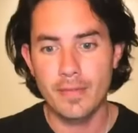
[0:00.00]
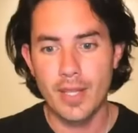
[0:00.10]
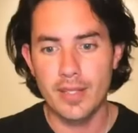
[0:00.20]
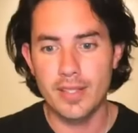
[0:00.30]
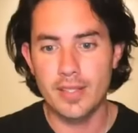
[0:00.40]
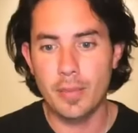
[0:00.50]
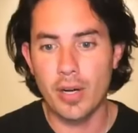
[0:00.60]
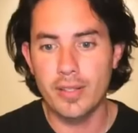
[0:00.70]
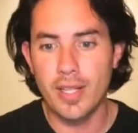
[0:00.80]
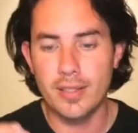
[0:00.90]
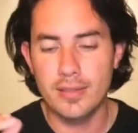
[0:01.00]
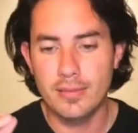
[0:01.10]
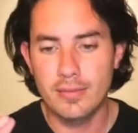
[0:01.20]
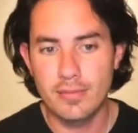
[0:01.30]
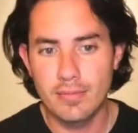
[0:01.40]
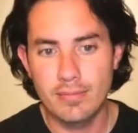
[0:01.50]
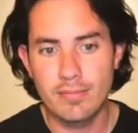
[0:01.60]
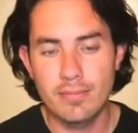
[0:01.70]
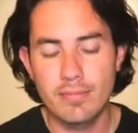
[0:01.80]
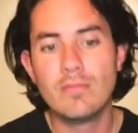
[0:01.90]
It's a spark that
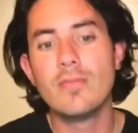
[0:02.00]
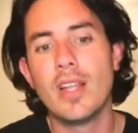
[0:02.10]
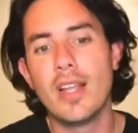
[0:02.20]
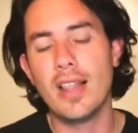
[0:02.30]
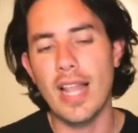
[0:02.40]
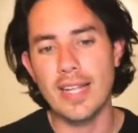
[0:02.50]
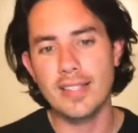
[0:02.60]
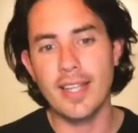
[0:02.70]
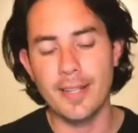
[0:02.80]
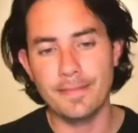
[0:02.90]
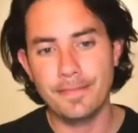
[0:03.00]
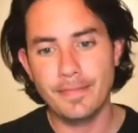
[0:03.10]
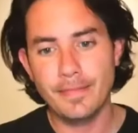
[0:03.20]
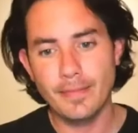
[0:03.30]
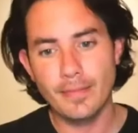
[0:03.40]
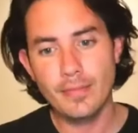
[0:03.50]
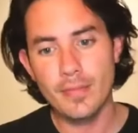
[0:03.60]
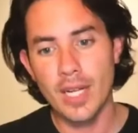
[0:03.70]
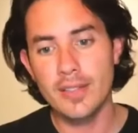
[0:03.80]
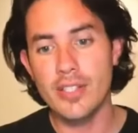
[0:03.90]
enlights again
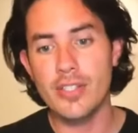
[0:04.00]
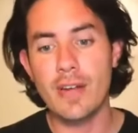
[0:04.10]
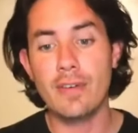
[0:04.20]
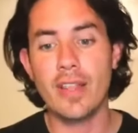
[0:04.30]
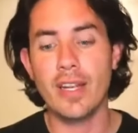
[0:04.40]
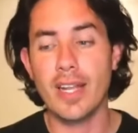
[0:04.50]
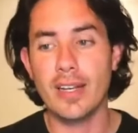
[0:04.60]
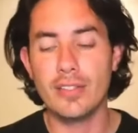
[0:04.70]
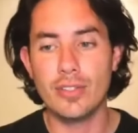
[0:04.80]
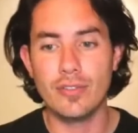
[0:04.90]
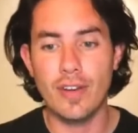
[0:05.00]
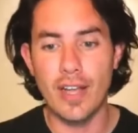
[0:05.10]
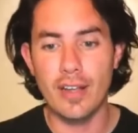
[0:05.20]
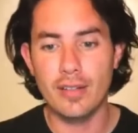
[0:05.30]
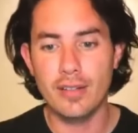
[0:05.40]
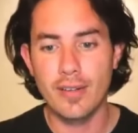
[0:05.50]
and turns everything again into fire.